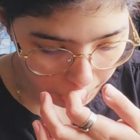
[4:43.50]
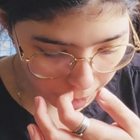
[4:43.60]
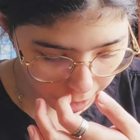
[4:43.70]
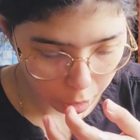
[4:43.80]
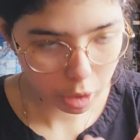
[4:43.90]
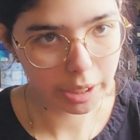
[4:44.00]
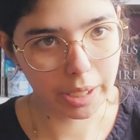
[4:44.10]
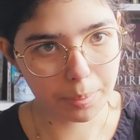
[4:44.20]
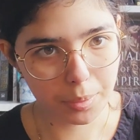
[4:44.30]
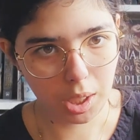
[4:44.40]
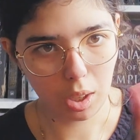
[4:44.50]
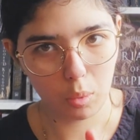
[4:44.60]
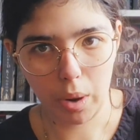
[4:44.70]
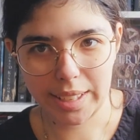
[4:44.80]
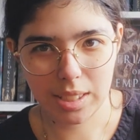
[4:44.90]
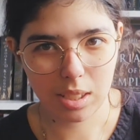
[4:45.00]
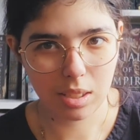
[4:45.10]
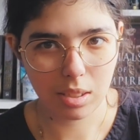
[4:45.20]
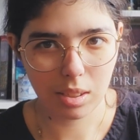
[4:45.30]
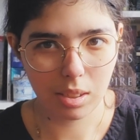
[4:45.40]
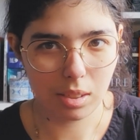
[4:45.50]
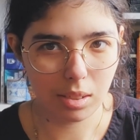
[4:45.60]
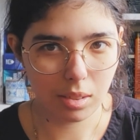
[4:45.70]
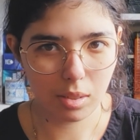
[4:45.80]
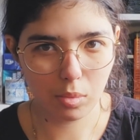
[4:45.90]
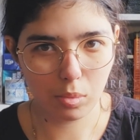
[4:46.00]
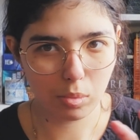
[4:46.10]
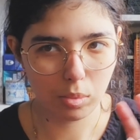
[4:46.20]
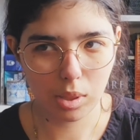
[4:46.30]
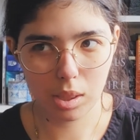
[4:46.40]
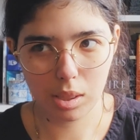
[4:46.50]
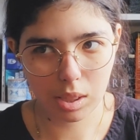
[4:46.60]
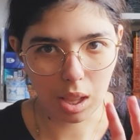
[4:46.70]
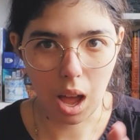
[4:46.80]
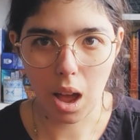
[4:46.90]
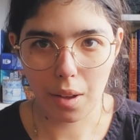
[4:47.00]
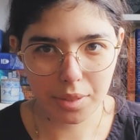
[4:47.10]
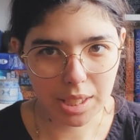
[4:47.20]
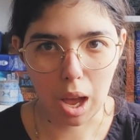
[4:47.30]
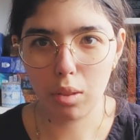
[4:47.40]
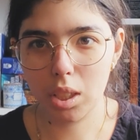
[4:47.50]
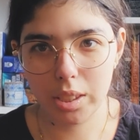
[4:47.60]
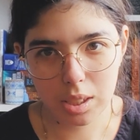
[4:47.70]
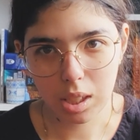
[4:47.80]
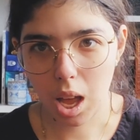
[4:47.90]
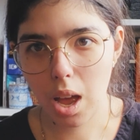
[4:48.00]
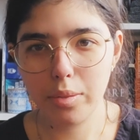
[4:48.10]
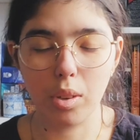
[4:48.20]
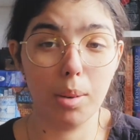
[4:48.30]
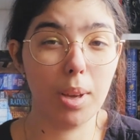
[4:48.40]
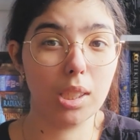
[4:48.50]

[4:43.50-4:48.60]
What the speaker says: Or like, Western Slavs, Southern Slavs, or